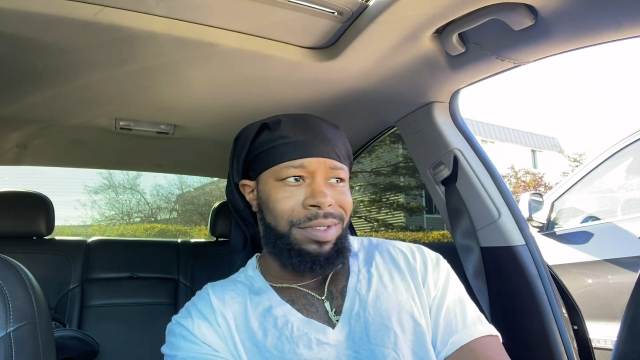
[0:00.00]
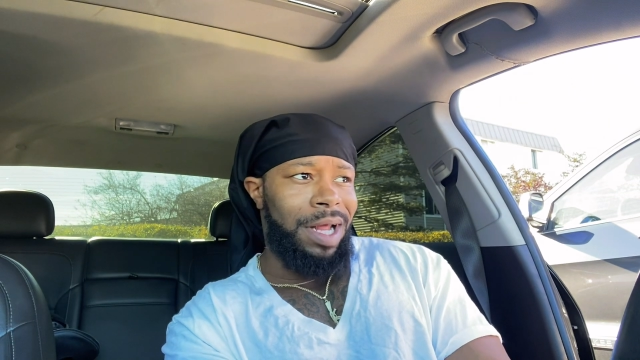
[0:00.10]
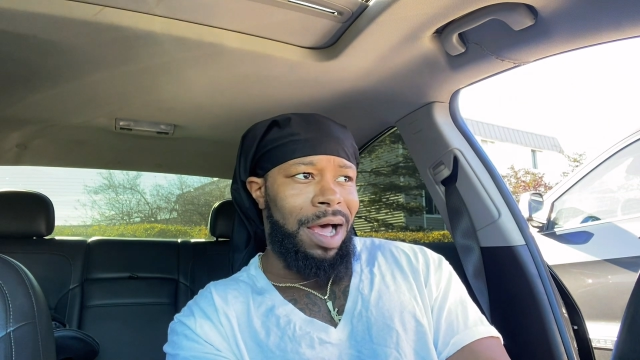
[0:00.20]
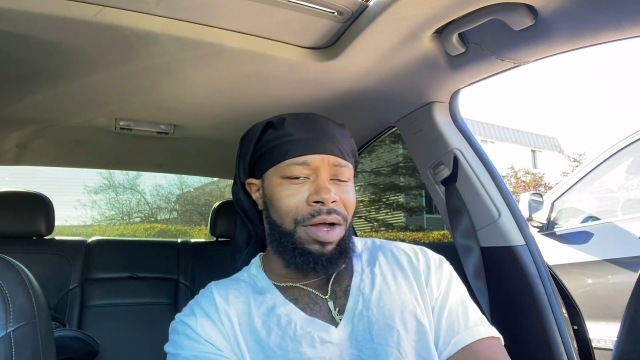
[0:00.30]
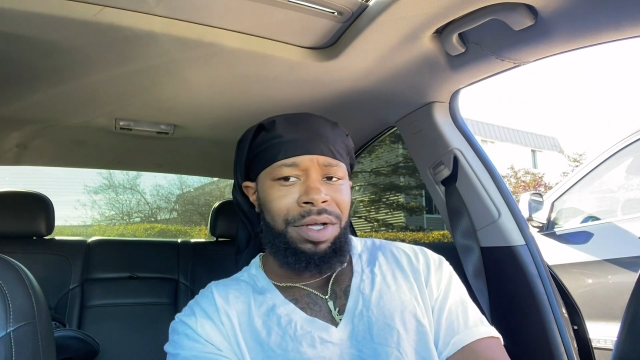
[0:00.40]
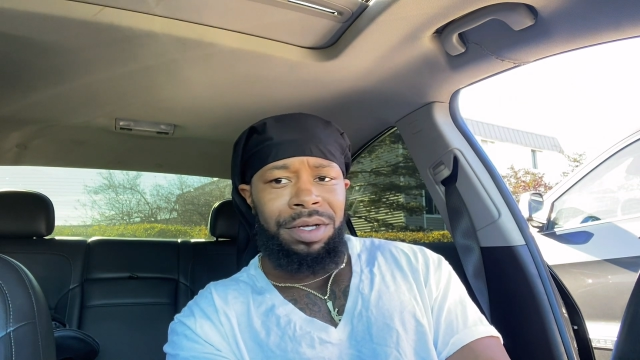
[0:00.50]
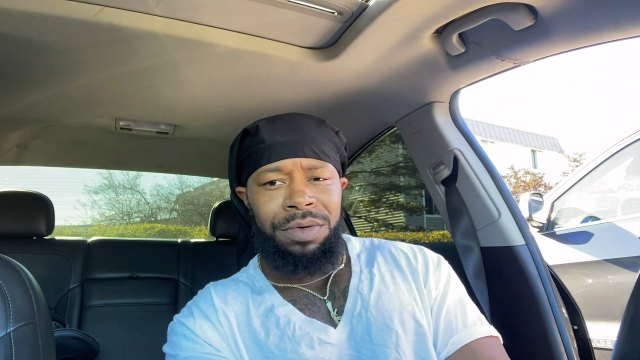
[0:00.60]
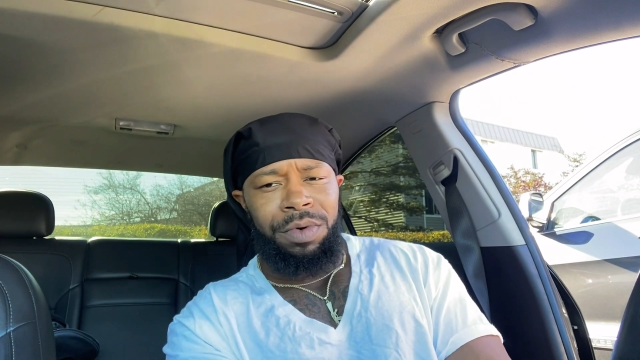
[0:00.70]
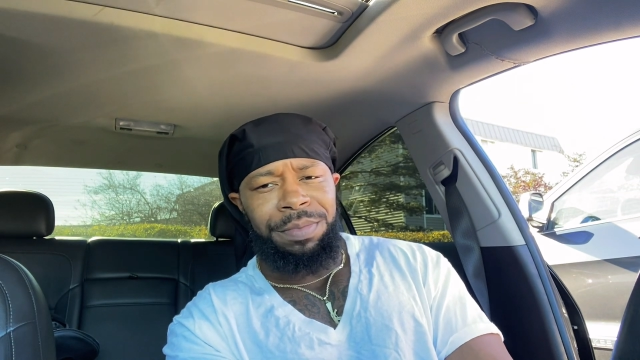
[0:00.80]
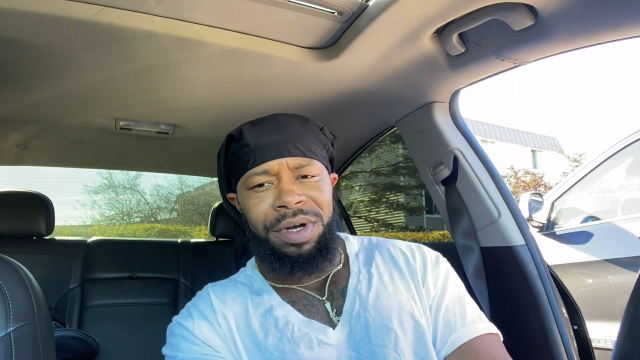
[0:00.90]
Doubt it. It
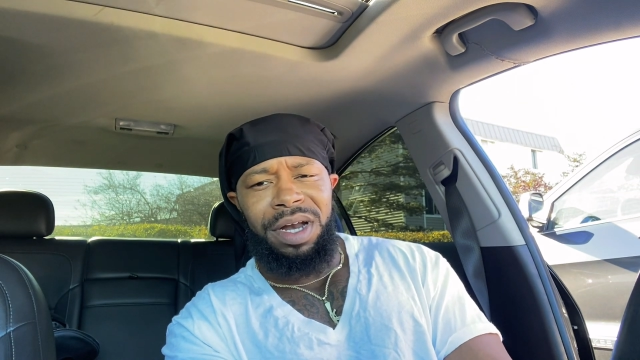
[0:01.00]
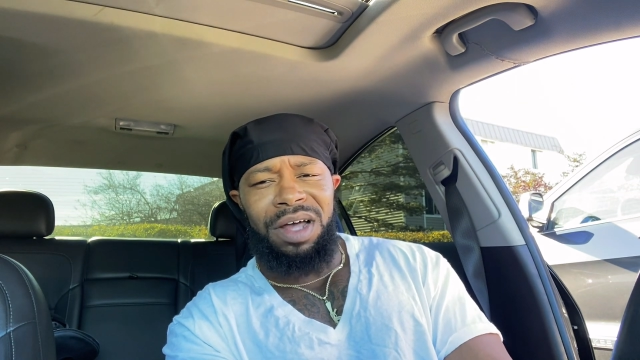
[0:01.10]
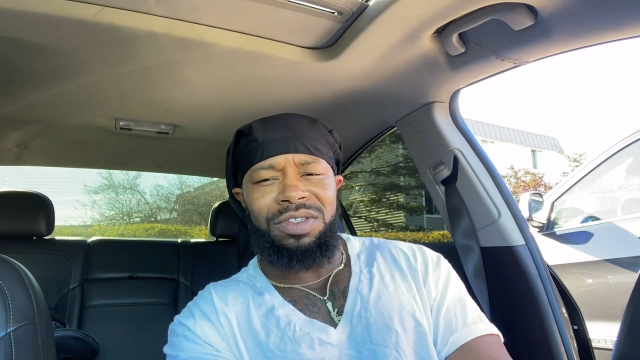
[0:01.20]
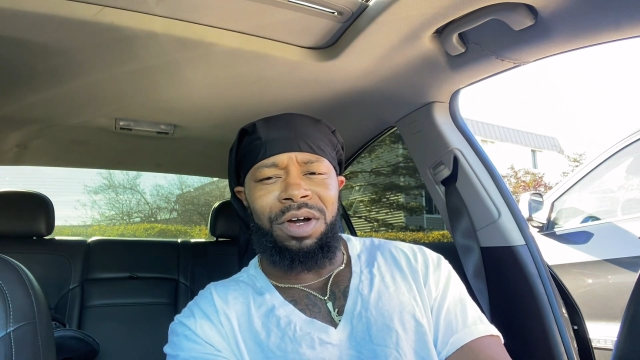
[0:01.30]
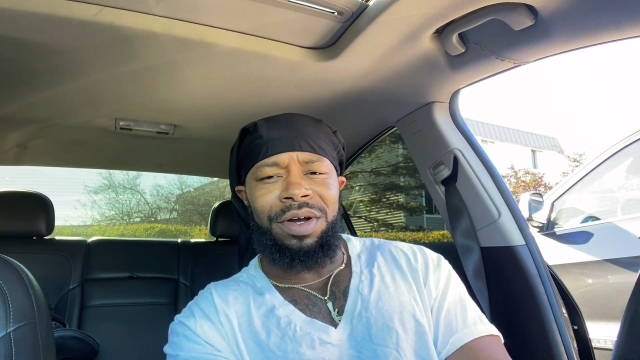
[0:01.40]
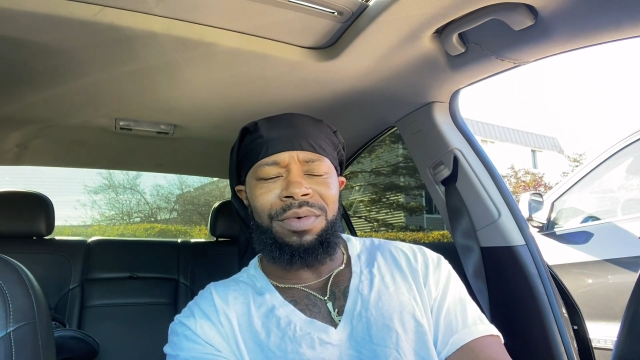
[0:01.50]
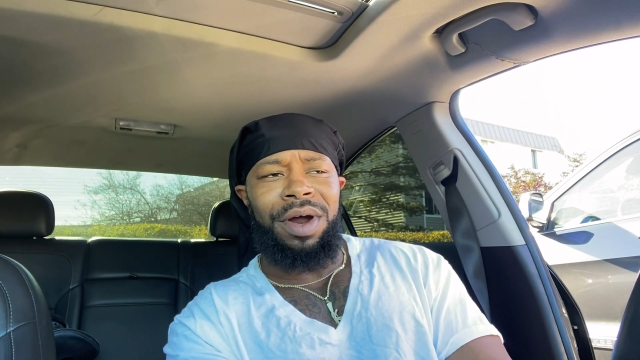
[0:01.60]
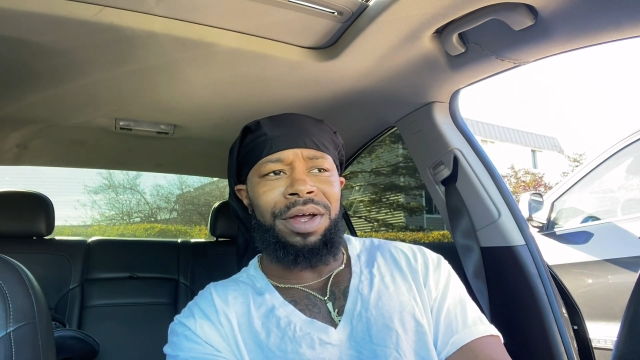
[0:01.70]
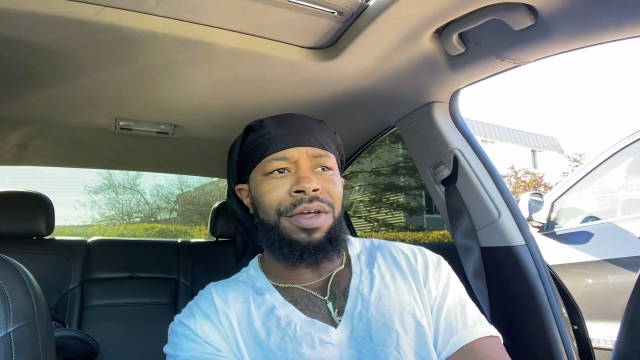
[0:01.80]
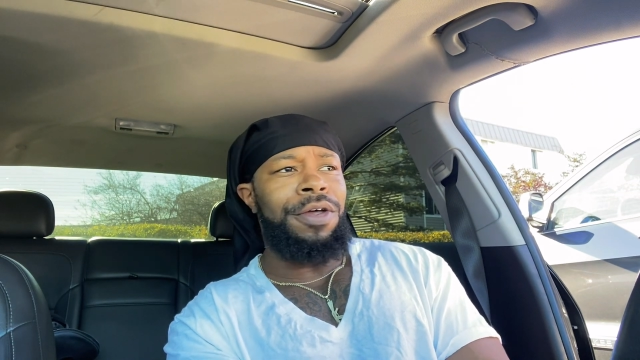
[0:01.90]
would have been announced already,
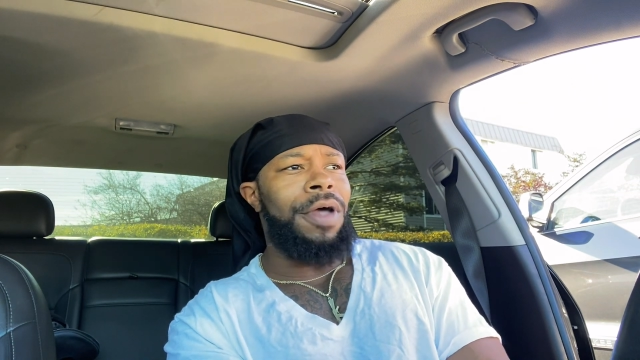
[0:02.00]
right?